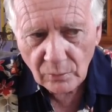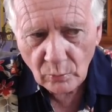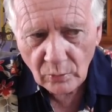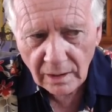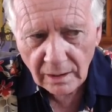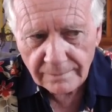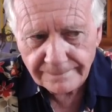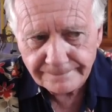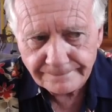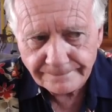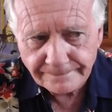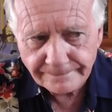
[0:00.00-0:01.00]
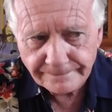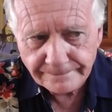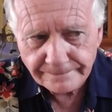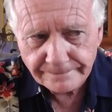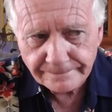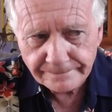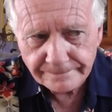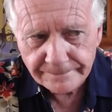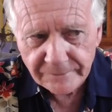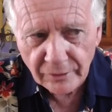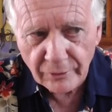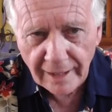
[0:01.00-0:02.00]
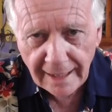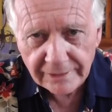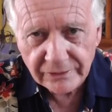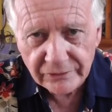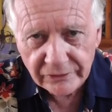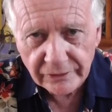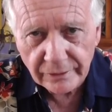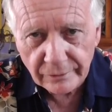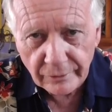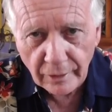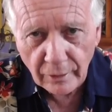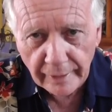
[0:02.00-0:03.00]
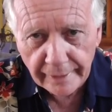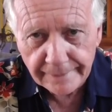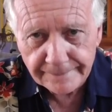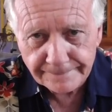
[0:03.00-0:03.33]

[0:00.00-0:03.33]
Well, the grass is still growing.